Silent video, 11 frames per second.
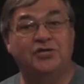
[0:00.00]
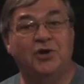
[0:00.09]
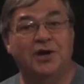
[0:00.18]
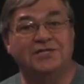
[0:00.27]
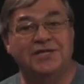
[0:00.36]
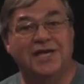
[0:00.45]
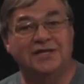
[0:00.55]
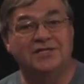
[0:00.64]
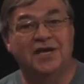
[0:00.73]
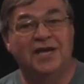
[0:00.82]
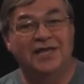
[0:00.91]
says
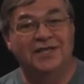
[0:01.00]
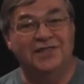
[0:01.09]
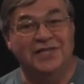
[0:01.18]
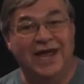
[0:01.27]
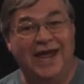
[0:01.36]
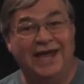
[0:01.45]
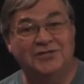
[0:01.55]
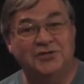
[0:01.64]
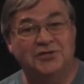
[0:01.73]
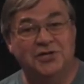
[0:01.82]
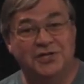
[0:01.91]
that the answer
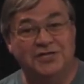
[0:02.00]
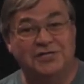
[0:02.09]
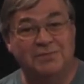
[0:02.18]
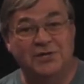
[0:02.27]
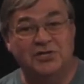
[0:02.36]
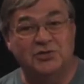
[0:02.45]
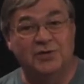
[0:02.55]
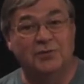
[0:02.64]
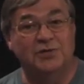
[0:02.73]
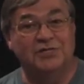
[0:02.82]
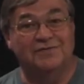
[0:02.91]
to this mystery
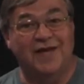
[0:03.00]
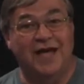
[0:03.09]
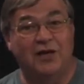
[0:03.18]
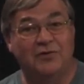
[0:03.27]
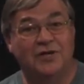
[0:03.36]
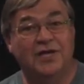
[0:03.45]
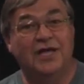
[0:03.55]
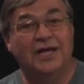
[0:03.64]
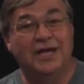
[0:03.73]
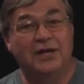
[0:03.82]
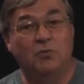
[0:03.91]
was found
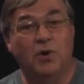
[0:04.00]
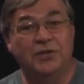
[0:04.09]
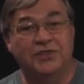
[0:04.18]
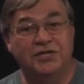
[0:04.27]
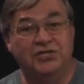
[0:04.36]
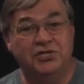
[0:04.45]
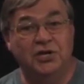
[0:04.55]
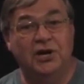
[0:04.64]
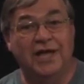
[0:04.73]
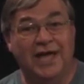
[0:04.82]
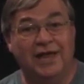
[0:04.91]
in what these
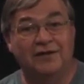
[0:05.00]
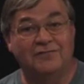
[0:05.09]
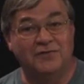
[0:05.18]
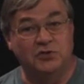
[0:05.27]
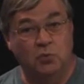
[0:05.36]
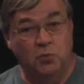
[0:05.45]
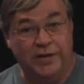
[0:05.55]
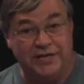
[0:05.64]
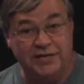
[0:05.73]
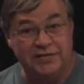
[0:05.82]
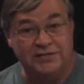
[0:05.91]
young elephants
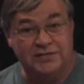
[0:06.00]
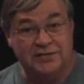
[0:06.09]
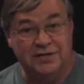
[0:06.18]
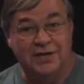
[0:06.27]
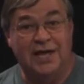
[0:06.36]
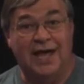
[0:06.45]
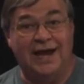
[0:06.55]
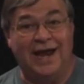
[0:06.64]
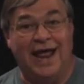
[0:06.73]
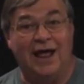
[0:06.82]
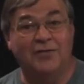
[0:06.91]
witnessed and
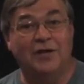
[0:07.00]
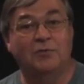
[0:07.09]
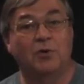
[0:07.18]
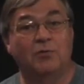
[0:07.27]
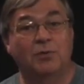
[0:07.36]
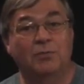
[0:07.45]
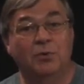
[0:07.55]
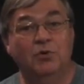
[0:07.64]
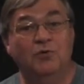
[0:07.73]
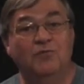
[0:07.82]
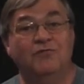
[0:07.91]
how they were
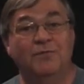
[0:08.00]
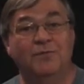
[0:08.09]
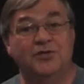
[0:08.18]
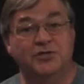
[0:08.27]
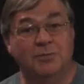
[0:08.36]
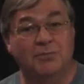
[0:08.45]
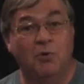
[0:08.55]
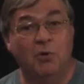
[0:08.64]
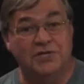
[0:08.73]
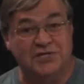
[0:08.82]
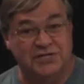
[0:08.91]
removed from the
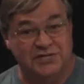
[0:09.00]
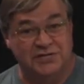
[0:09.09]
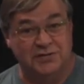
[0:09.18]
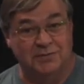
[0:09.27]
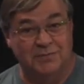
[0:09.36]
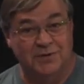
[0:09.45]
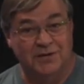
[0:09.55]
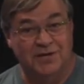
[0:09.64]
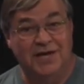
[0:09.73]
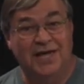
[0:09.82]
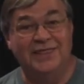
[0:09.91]
support system
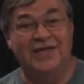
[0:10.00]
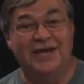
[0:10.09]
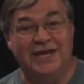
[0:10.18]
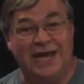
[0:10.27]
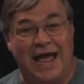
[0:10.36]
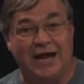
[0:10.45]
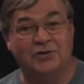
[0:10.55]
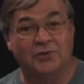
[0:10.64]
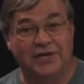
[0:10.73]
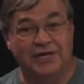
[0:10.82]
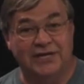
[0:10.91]
that
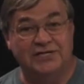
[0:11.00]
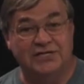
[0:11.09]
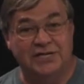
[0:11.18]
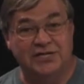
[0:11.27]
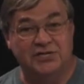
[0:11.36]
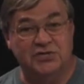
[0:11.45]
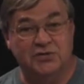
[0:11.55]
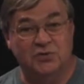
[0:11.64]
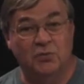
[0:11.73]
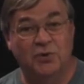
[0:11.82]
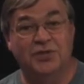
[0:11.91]
naturally exists
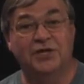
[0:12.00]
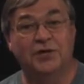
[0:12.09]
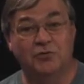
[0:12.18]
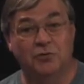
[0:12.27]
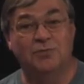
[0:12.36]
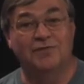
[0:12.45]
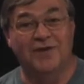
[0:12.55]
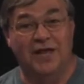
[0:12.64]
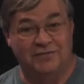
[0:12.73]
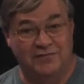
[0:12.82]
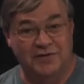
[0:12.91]
within a group of
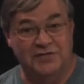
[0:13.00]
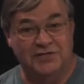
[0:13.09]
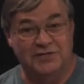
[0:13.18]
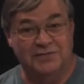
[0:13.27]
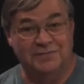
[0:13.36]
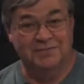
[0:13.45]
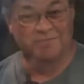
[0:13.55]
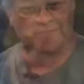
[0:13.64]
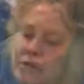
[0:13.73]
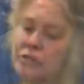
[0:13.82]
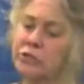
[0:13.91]
elephants.
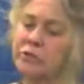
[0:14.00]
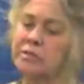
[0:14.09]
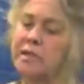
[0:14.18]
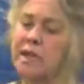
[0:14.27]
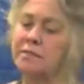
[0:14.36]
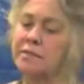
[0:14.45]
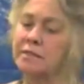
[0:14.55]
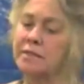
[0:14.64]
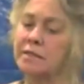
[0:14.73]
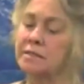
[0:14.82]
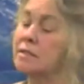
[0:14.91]
Well, it turns out that
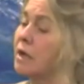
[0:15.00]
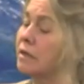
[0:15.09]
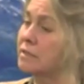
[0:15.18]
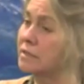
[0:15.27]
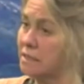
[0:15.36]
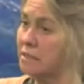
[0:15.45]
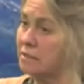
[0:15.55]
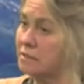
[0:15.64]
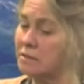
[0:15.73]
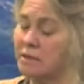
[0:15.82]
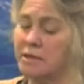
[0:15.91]
these young
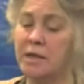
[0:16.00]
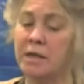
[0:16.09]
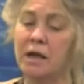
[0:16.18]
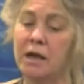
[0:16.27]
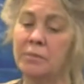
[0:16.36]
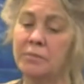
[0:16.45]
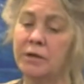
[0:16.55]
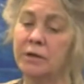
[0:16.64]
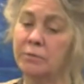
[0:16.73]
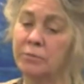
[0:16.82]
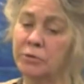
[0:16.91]
teens um,
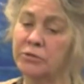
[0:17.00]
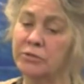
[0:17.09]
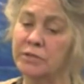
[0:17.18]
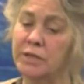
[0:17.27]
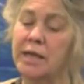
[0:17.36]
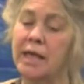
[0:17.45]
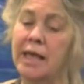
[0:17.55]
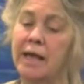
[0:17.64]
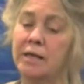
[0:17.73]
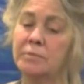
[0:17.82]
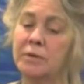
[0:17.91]
young bulls
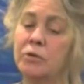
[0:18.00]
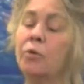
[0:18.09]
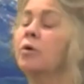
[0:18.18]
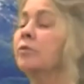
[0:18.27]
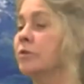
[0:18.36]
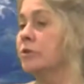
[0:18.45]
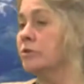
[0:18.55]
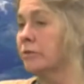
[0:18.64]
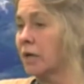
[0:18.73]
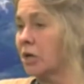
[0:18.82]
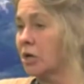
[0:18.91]
had been orphaned
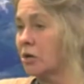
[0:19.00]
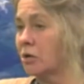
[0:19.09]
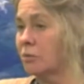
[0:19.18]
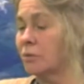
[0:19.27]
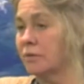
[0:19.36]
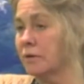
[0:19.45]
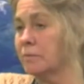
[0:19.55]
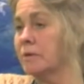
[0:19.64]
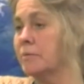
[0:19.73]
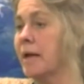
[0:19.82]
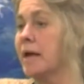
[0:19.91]
during a cull when there had
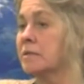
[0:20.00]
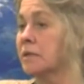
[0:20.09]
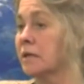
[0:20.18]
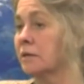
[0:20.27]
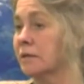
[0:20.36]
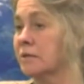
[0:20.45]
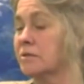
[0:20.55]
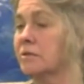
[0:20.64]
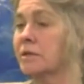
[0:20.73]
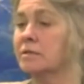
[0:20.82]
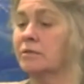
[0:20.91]
been mass killing. So
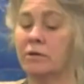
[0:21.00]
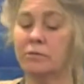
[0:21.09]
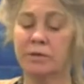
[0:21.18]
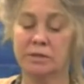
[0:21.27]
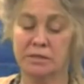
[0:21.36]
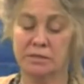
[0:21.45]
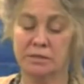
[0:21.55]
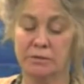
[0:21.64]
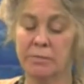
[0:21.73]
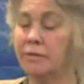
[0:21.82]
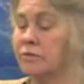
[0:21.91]
they, they witnessed their
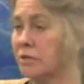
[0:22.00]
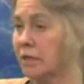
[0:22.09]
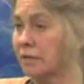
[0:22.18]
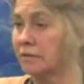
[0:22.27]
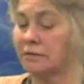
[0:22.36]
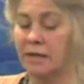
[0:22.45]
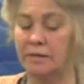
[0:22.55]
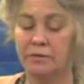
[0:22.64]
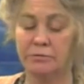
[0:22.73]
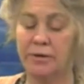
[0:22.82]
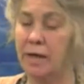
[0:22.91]
mothers killed and
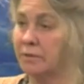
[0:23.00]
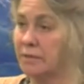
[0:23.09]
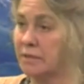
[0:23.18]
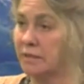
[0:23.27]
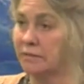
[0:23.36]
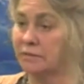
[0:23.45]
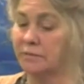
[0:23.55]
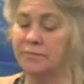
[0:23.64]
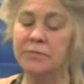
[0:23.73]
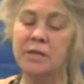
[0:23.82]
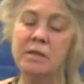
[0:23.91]
their families killed,
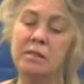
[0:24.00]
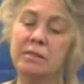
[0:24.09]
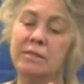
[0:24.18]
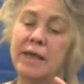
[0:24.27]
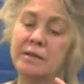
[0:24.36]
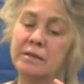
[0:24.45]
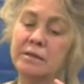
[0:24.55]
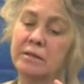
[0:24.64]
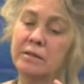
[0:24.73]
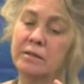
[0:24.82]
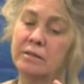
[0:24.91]
then,
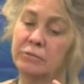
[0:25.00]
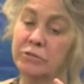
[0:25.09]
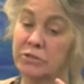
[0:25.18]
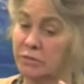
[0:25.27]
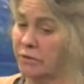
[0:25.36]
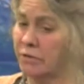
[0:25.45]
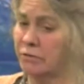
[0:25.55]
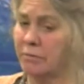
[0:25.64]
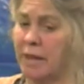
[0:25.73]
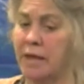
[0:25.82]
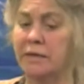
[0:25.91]
which is very
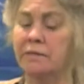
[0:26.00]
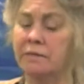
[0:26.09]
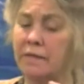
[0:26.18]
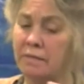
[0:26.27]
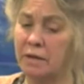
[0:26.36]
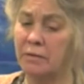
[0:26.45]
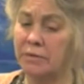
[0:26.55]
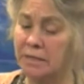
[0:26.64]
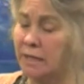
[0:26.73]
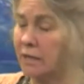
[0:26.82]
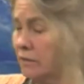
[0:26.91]
traumatic. Then they were
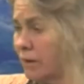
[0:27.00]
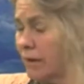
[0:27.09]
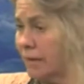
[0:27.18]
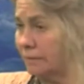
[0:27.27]
taken away